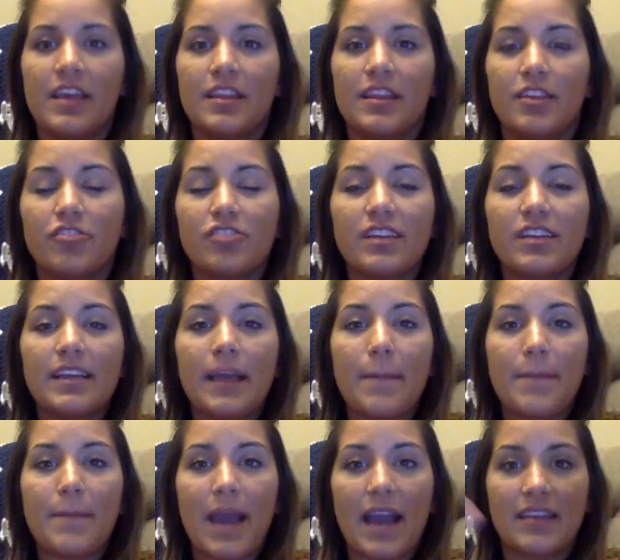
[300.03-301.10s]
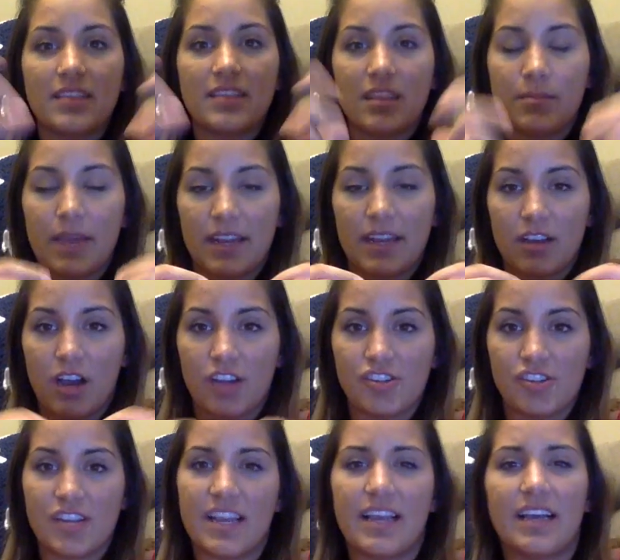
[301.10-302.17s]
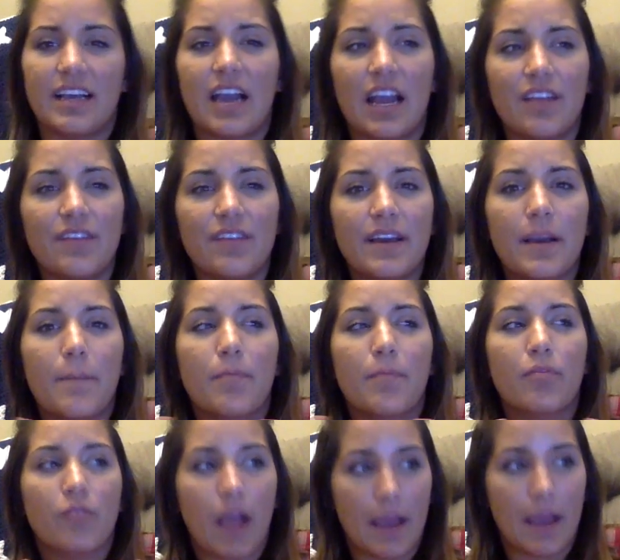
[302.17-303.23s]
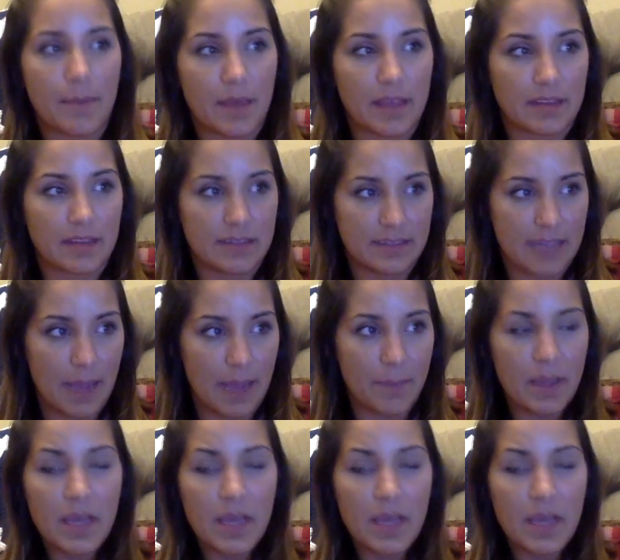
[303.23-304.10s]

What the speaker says: these are going to get past the mitochondria in kind of like a priming step.